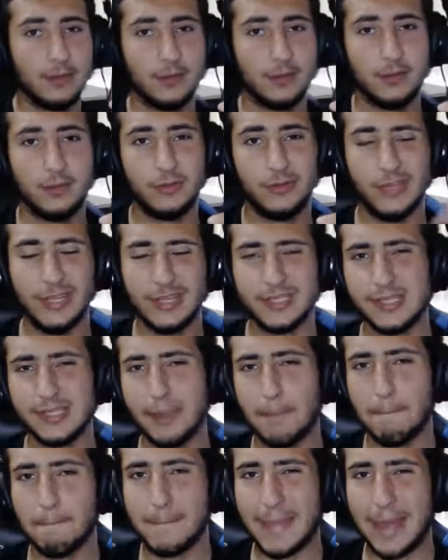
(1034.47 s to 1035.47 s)
Do you guys think
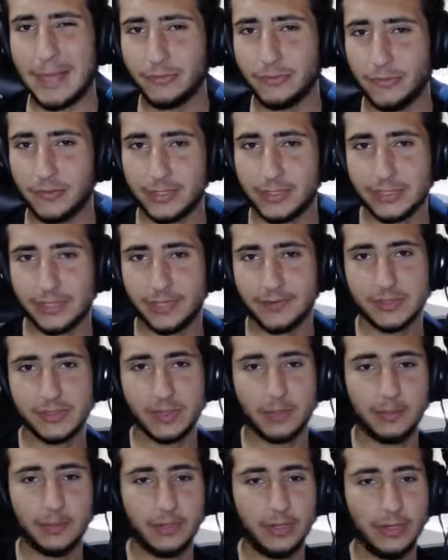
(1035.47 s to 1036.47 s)
Mount deserves
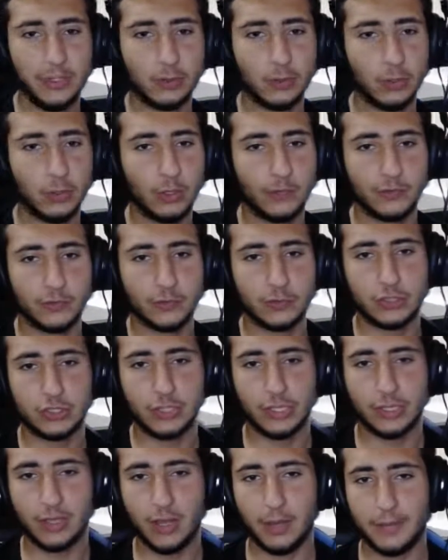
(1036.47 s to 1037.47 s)
number 8 or
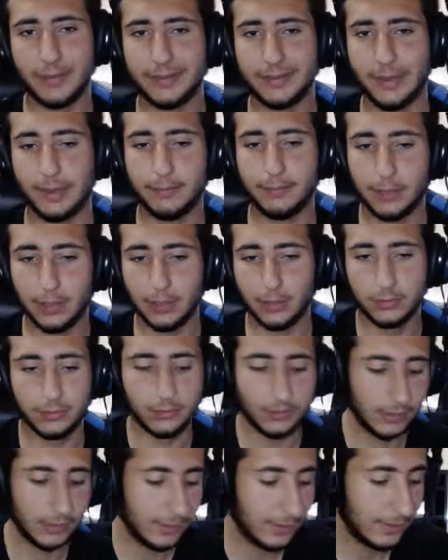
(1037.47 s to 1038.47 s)
Loftus-Cheek? Comment down below.
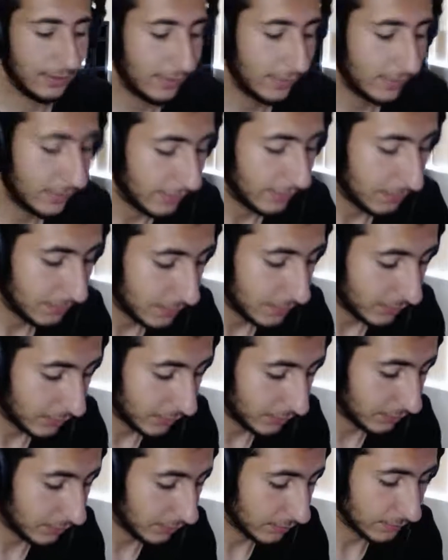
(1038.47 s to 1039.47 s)
Let me
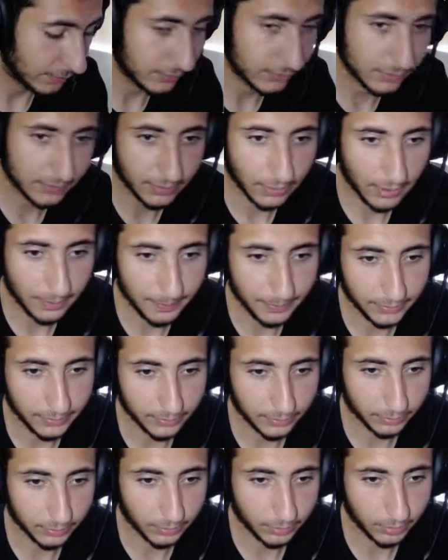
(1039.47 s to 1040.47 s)
type in the
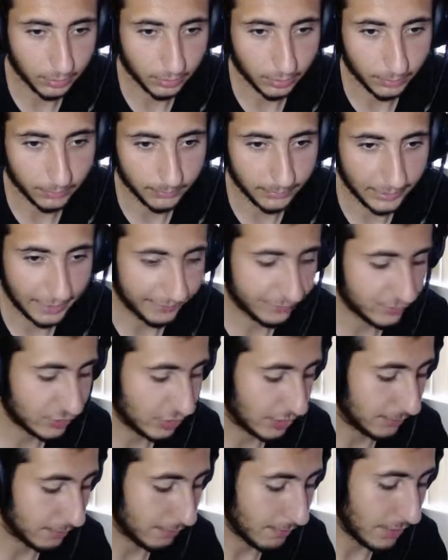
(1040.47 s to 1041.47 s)
live
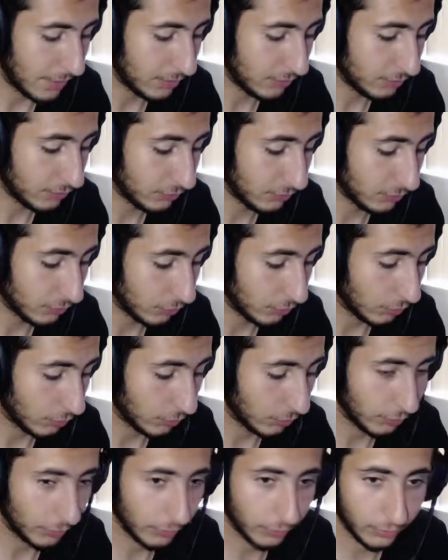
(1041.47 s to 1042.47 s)
chat. Mount
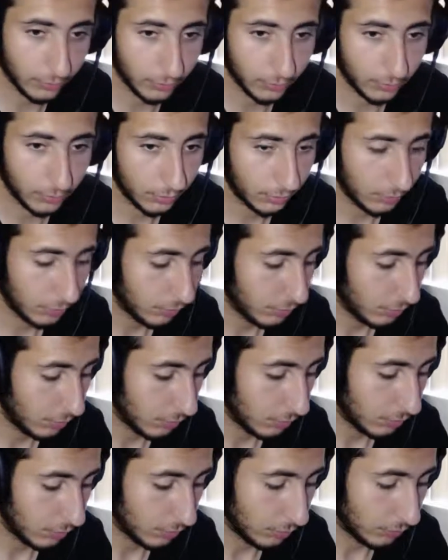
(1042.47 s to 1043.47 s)
or
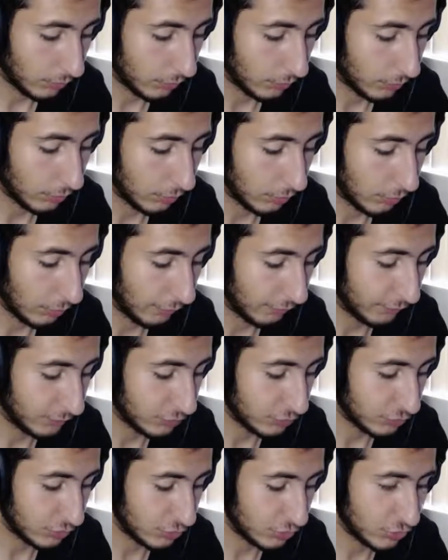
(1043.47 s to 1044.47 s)

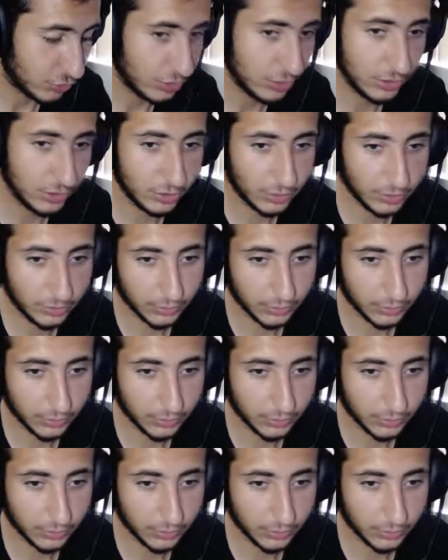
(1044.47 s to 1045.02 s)
Loftus-Cheek.